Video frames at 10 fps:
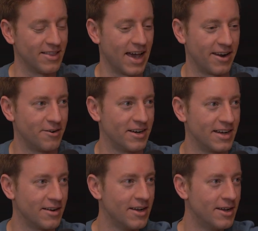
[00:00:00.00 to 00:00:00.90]
a
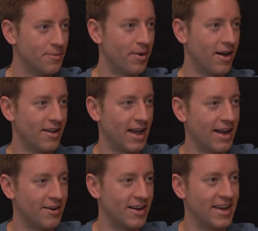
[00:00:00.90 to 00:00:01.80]
lottery ball
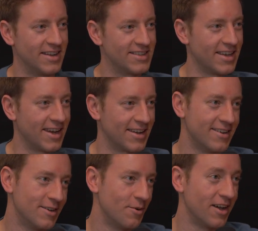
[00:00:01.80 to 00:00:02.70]
out and it's like,
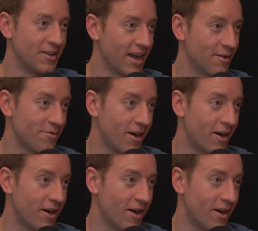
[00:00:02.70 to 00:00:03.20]
well, you got